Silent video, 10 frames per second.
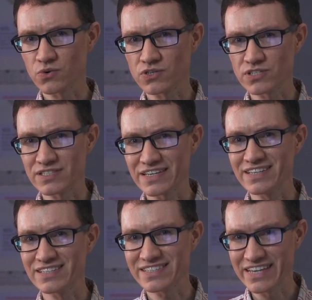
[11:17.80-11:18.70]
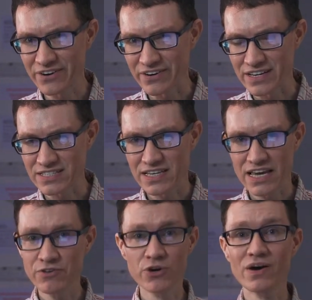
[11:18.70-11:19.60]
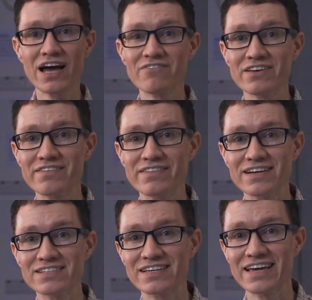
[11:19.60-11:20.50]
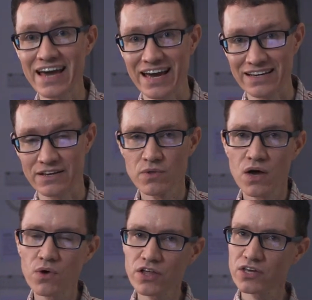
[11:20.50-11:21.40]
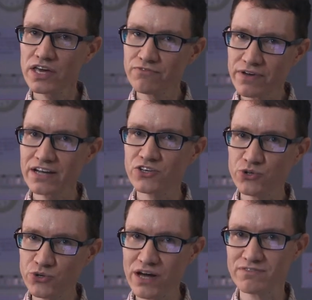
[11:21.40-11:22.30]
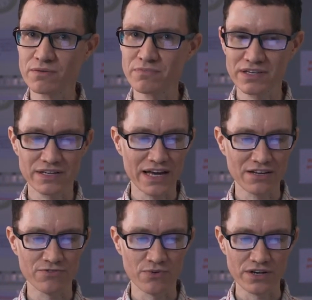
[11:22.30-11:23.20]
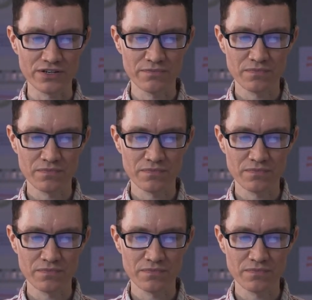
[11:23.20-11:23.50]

sources in series if you don't have anything to gain? Well, in fact, you do have something to gain for it